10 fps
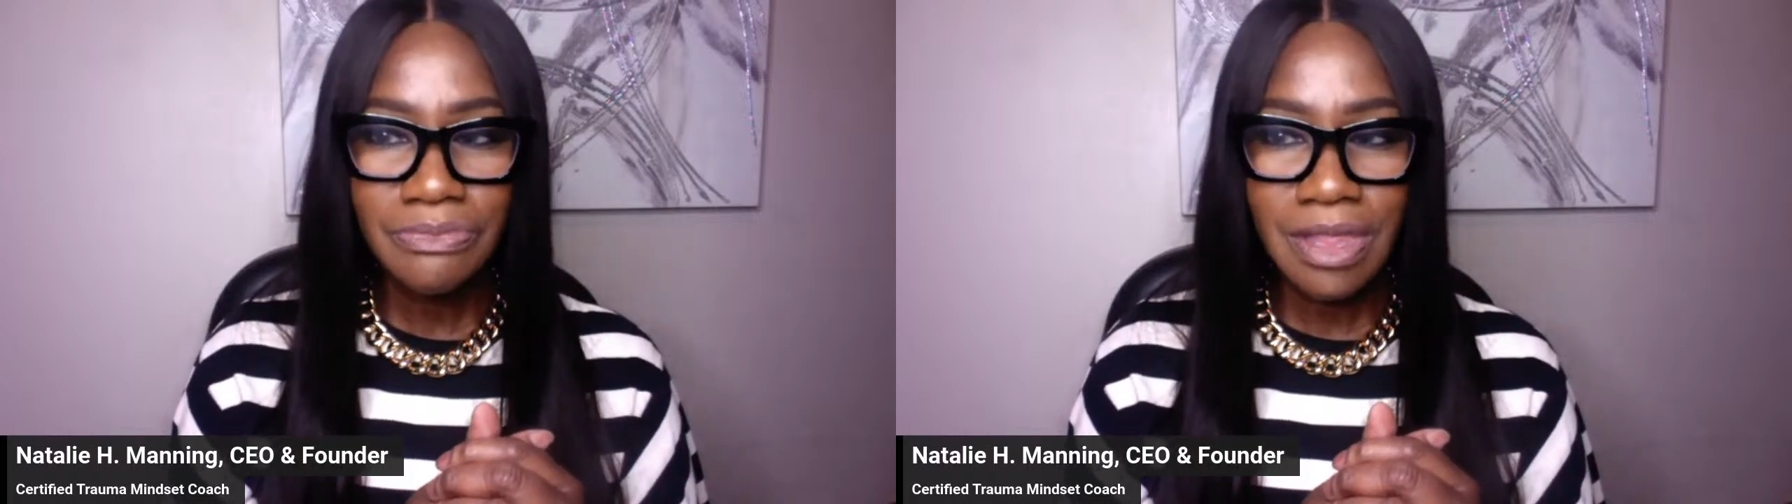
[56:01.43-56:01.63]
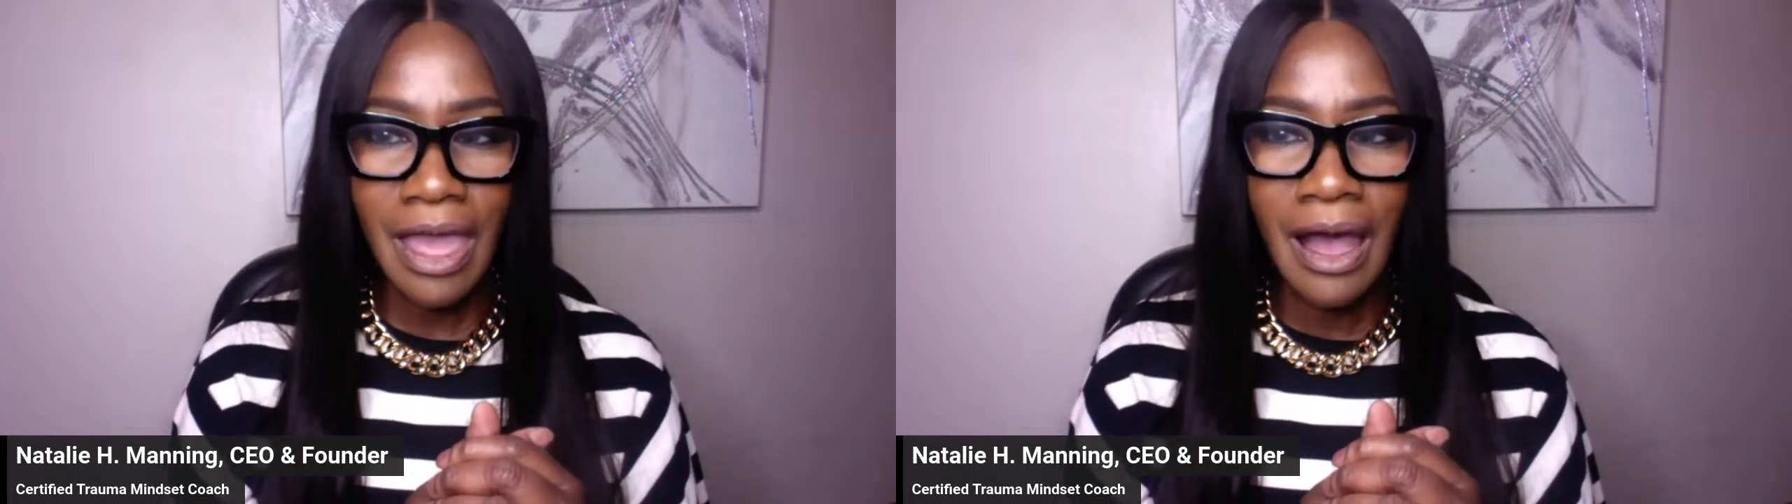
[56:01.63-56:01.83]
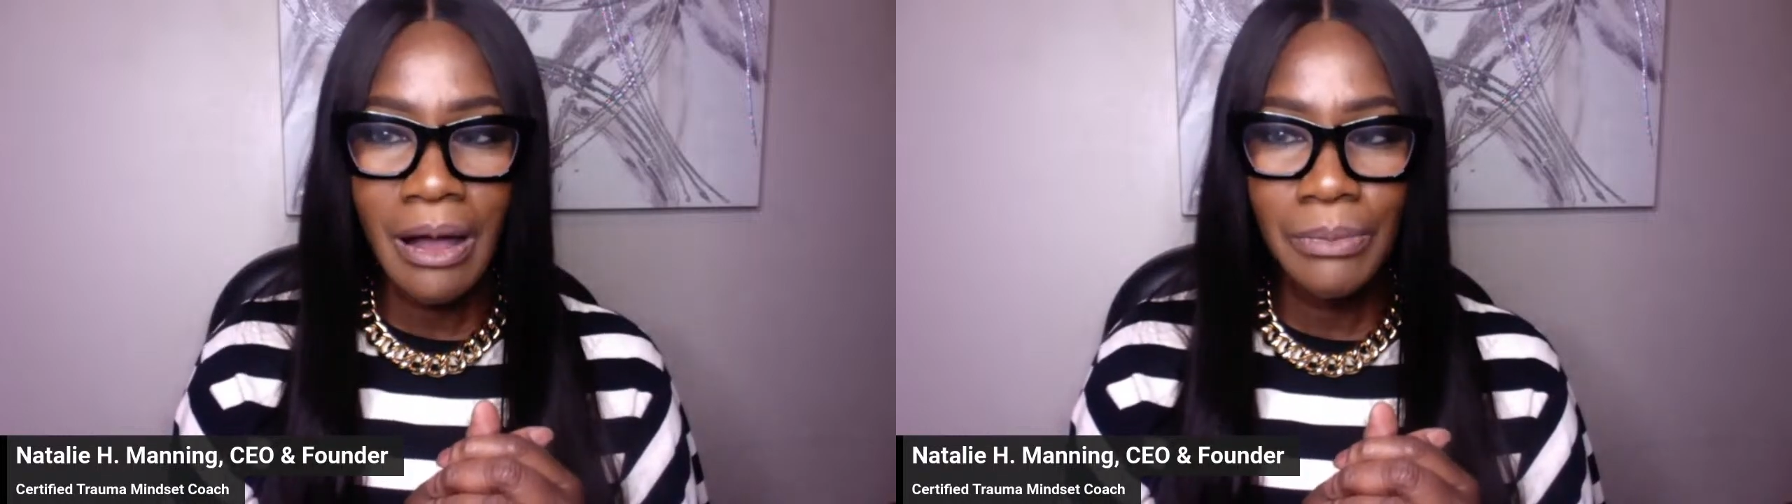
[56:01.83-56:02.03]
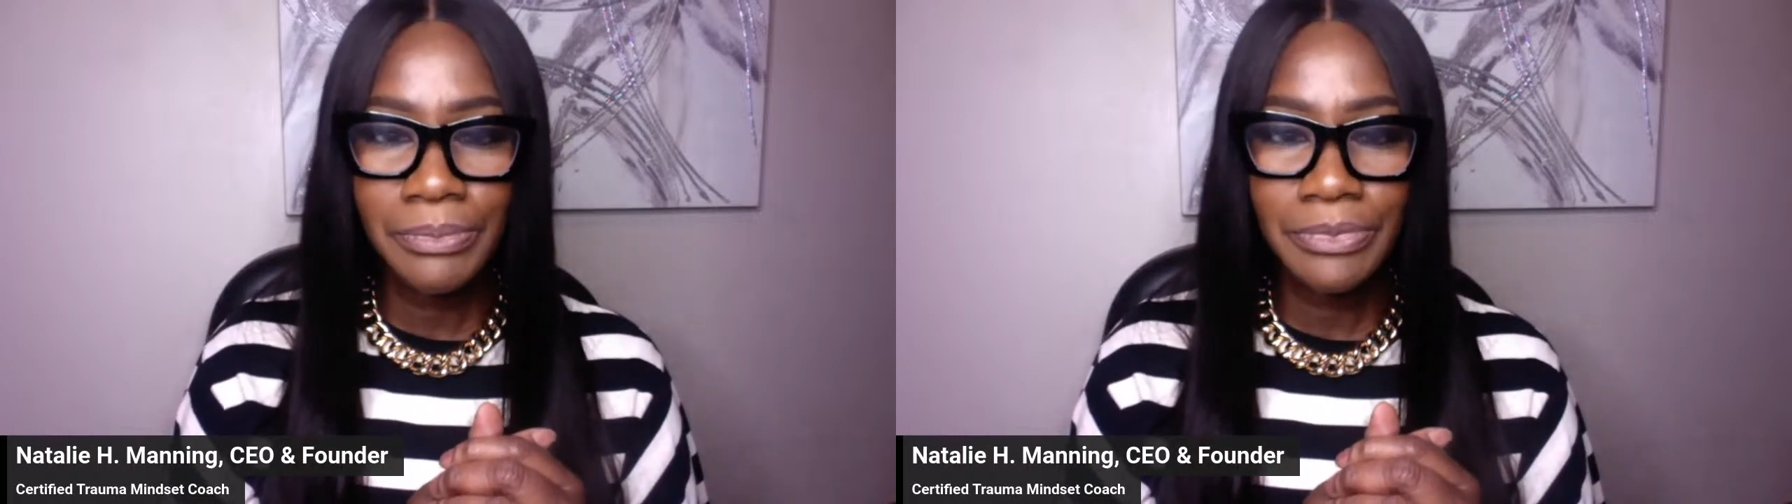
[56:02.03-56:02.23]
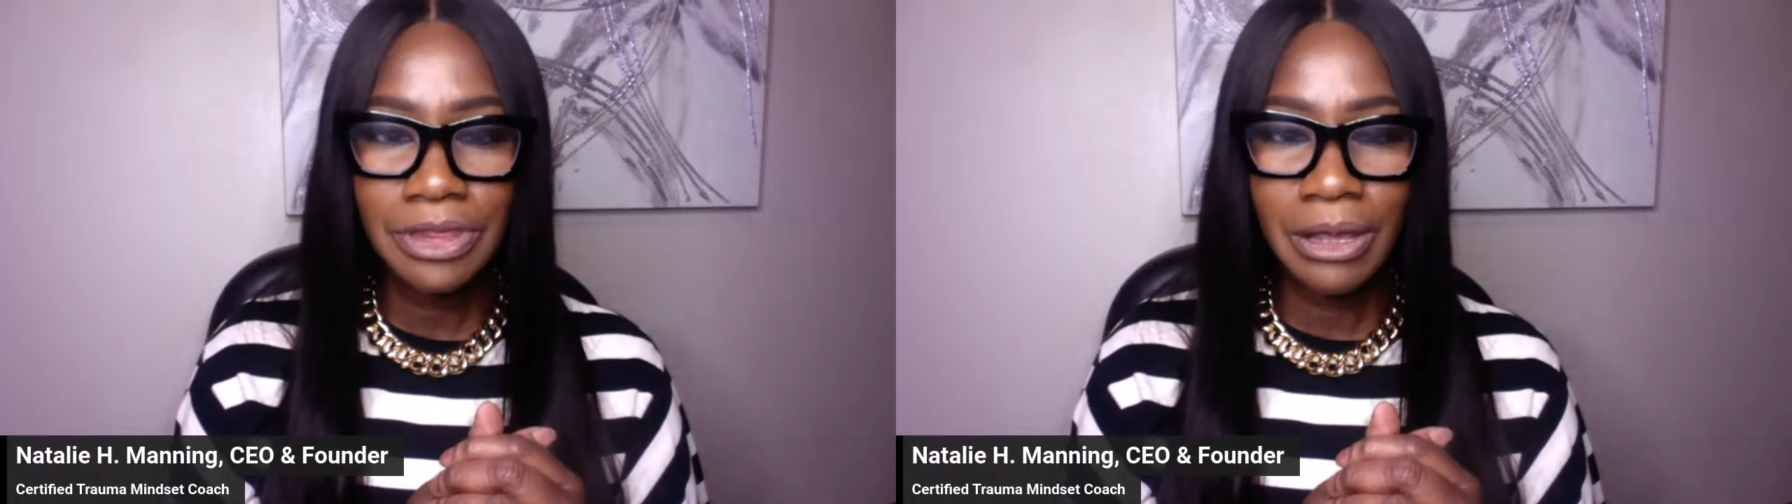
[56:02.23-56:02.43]

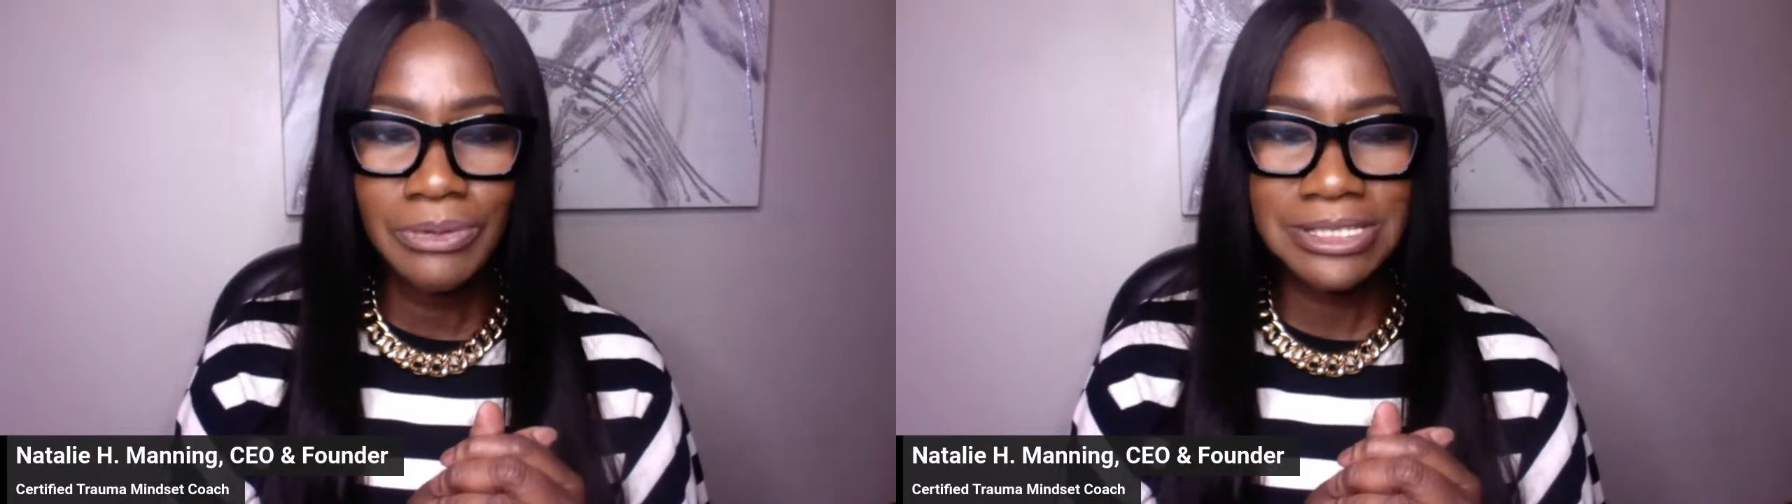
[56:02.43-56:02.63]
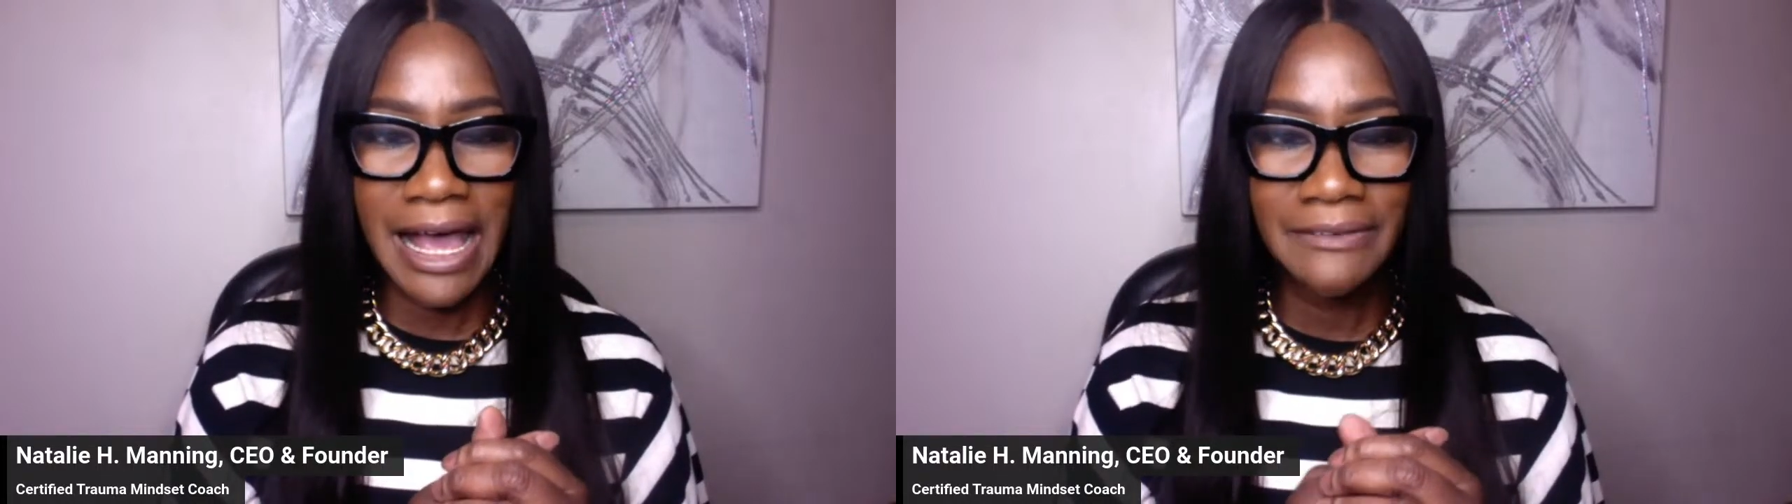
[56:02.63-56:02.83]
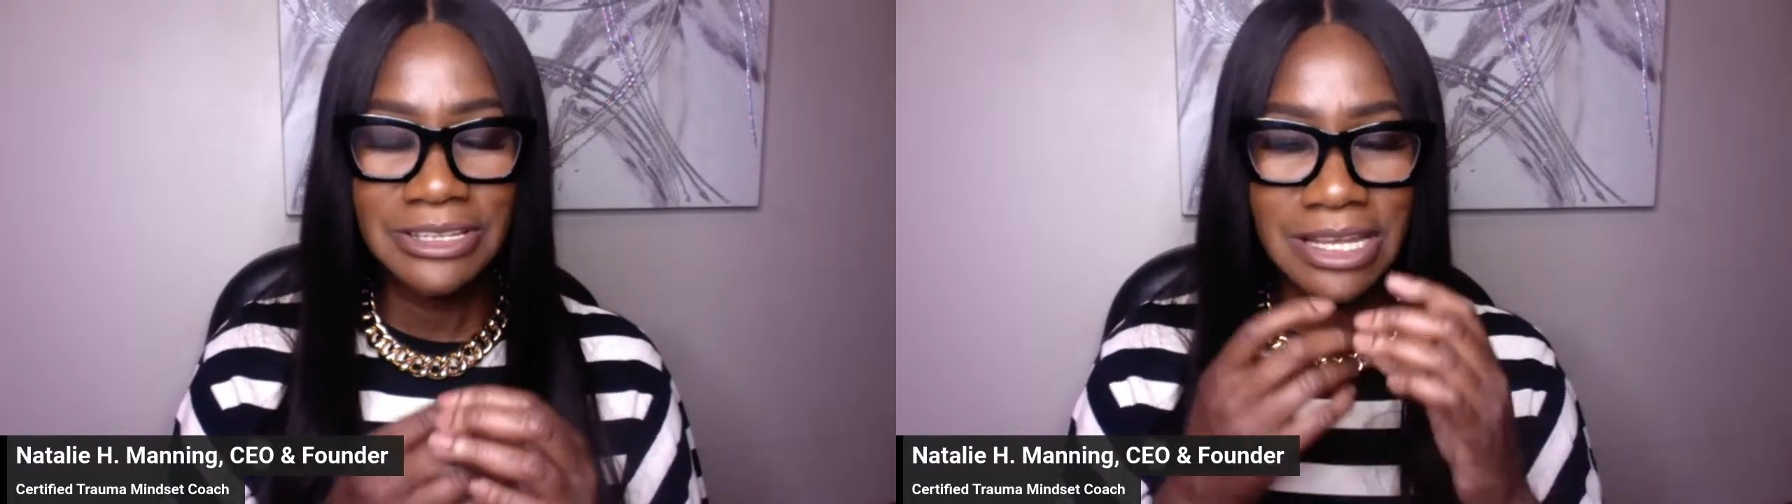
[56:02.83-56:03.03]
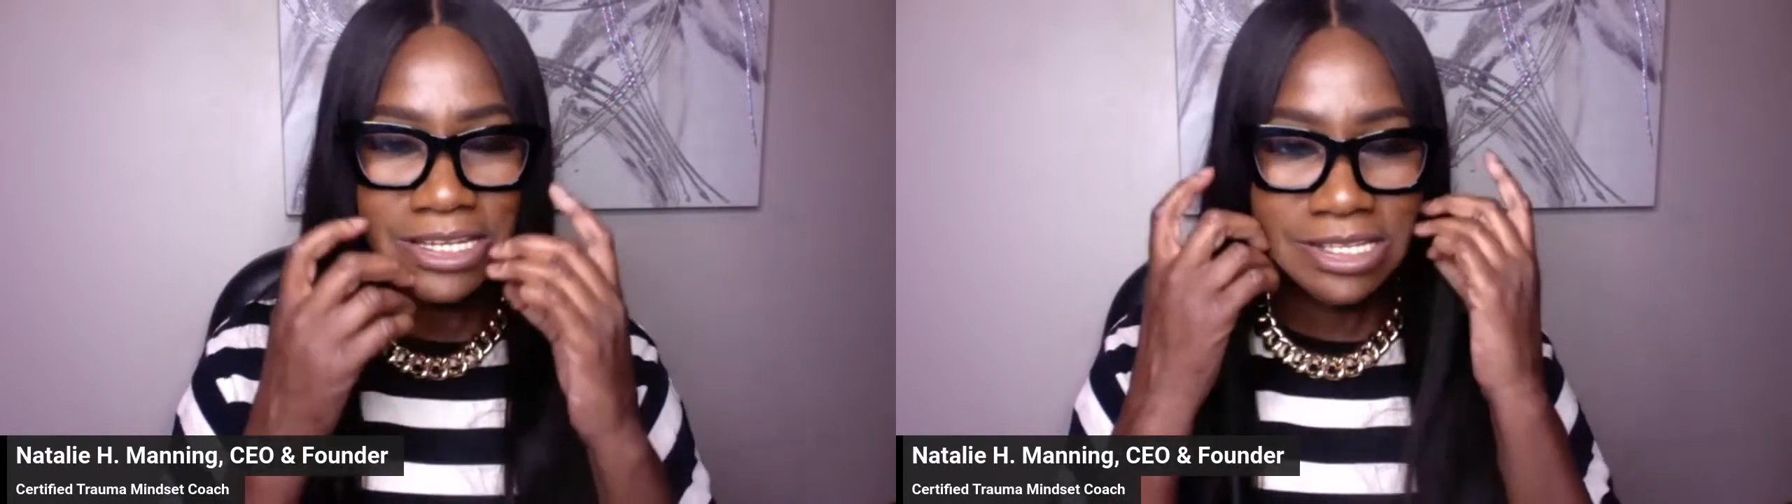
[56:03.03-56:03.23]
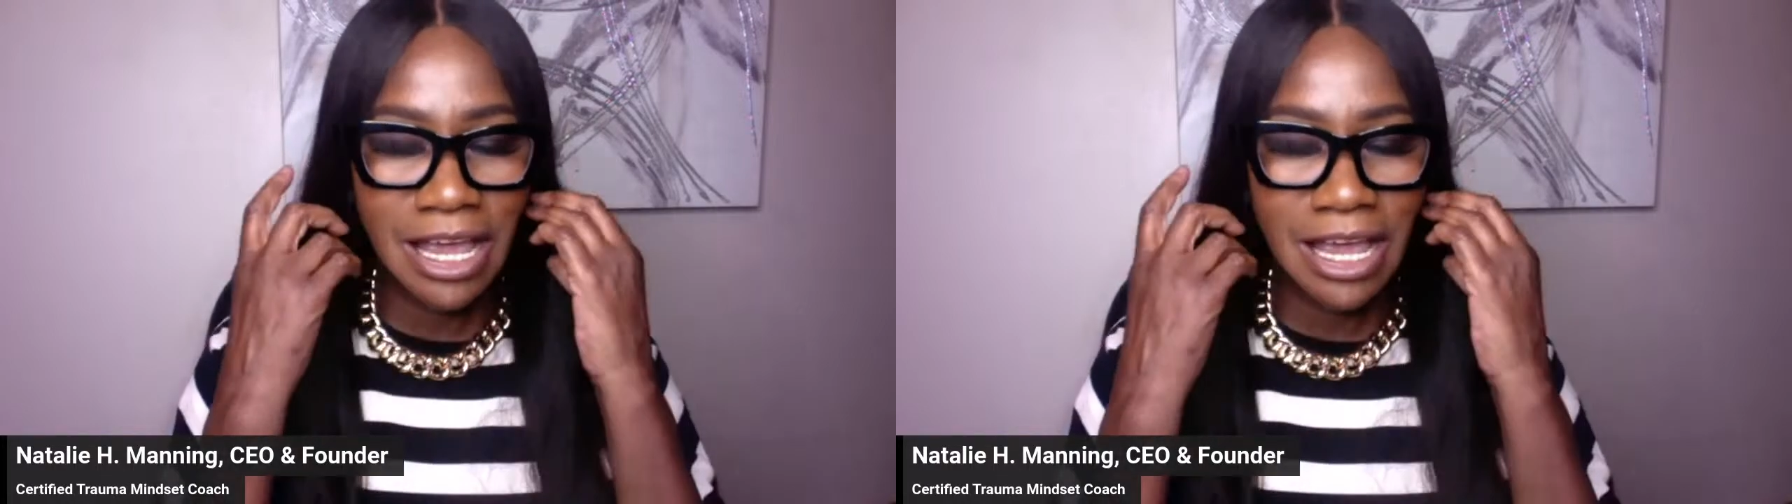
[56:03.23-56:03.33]
there was conversations